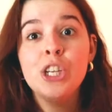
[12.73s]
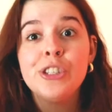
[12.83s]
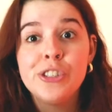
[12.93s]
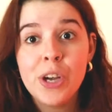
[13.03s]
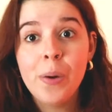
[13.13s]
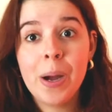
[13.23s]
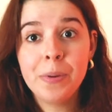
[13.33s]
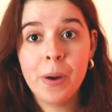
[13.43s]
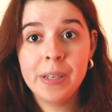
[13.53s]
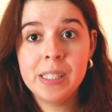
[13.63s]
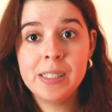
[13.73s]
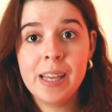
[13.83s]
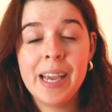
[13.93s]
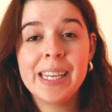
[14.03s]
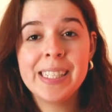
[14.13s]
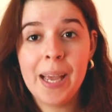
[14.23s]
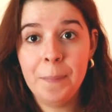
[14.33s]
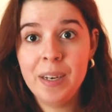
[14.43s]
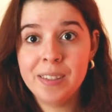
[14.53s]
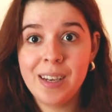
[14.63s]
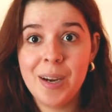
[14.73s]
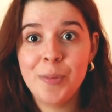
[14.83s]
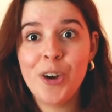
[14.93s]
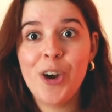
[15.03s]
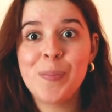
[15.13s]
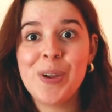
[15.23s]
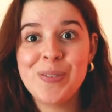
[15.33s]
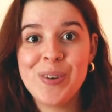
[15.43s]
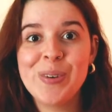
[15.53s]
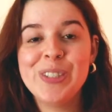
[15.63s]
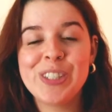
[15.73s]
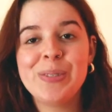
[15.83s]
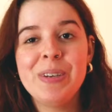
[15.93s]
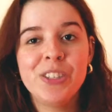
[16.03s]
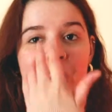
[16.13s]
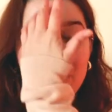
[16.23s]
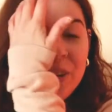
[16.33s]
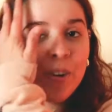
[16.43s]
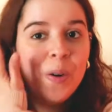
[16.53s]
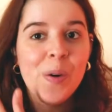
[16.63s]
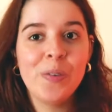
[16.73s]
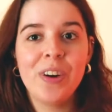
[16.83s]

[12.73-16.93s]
So I'm going to set a 10-minute timer on my phone just to make sure I don't go over,